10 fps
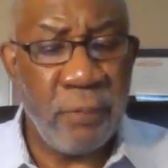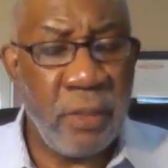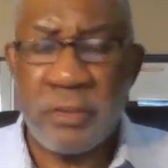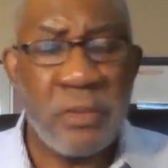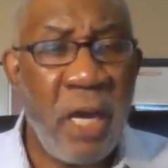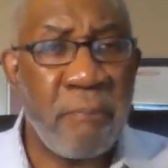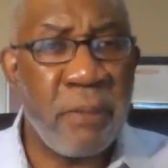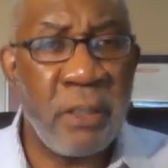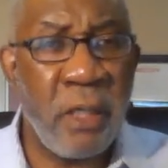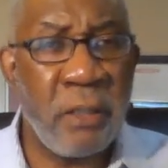It's not
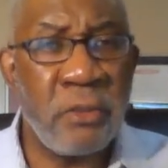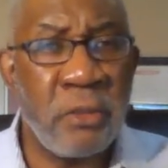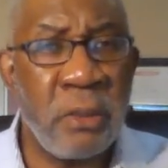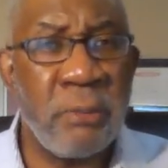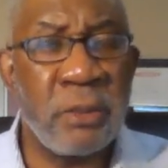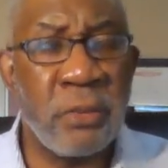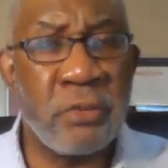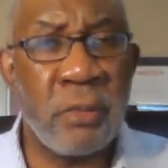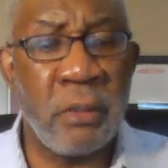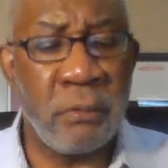beyond human
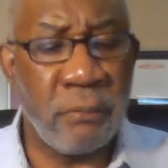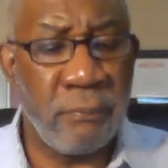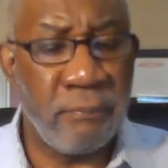control.